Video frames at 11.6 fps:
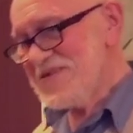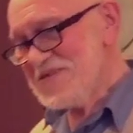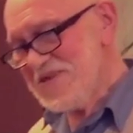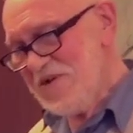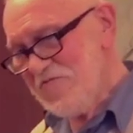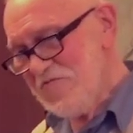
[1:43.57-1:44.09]

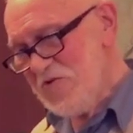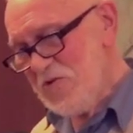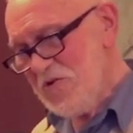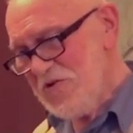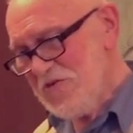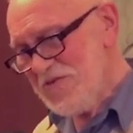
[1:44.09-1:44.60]
so
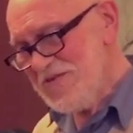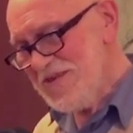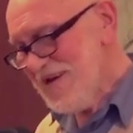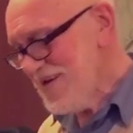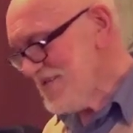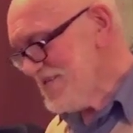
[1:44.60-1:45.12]
forth.
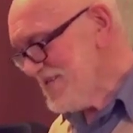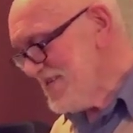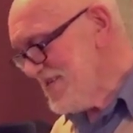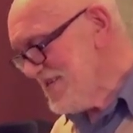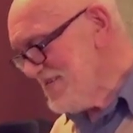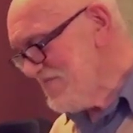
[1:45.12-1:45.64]
And
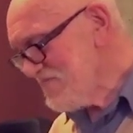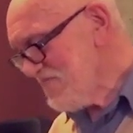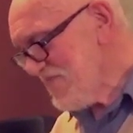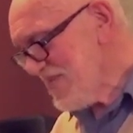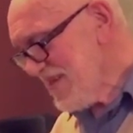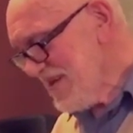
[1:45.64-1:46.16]

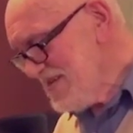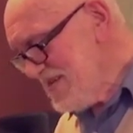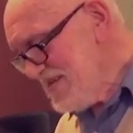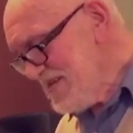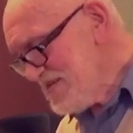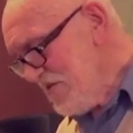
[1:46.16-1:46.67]

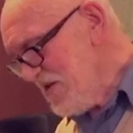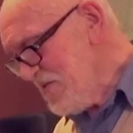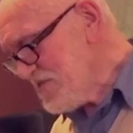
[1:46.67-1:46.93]
so he